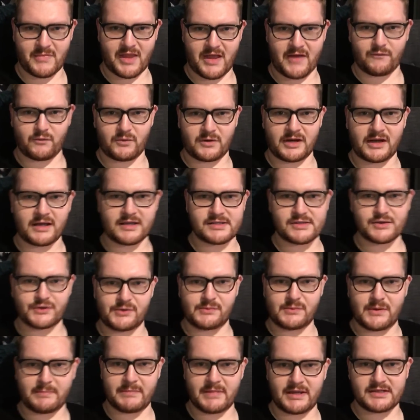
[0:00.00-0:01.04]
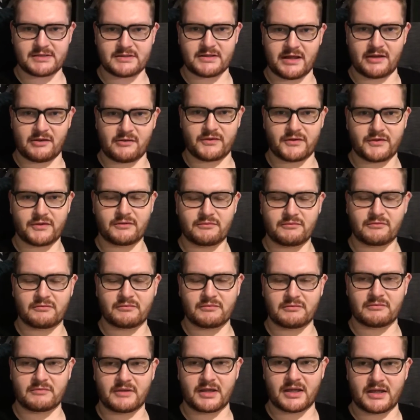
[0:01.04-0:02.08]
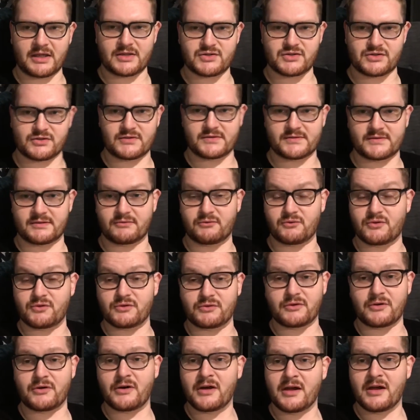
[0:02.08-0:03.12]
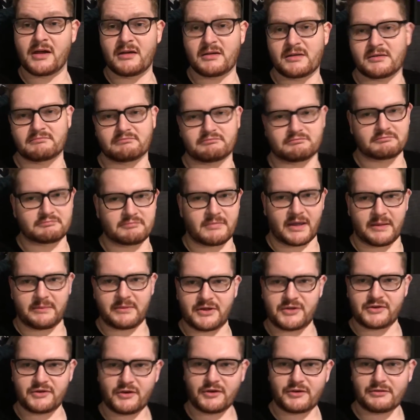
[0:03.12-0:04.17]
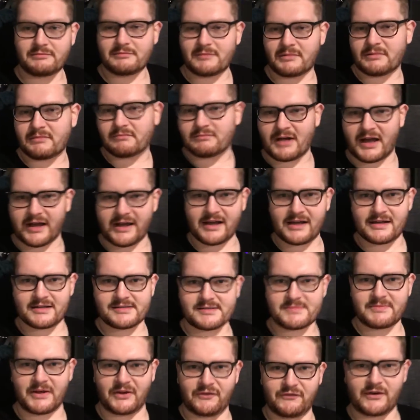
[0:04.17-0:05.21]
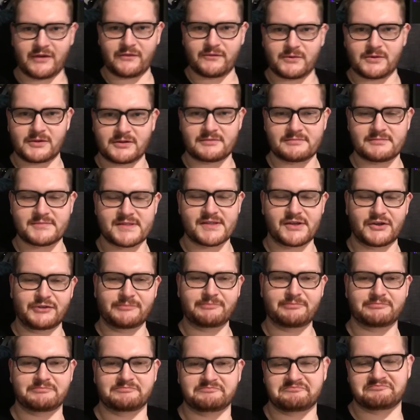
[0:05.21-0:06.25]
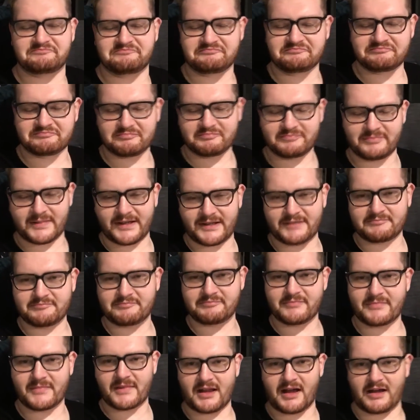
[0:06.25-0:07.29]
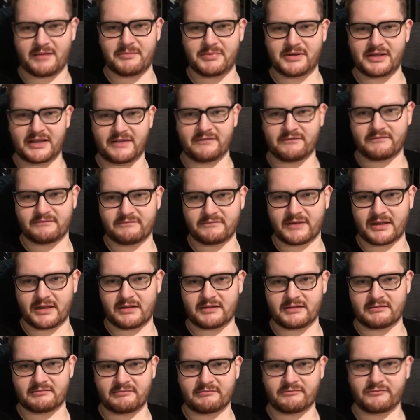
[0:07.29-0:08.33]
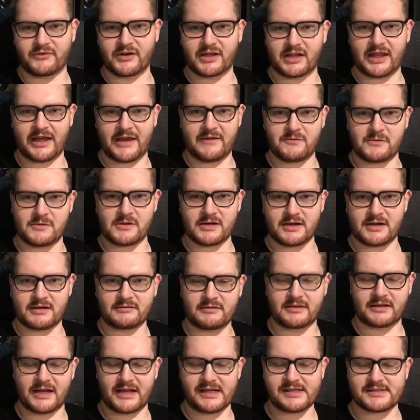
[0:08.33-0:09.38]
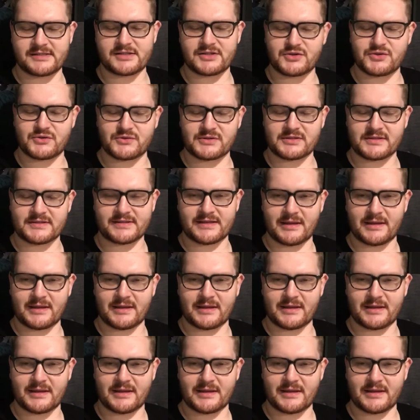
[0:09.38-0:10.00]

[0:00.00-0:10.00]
Everyone has their own mental health issues, or maybe you don't. I can't speak for everyone, but I believe really everyone needs to talk to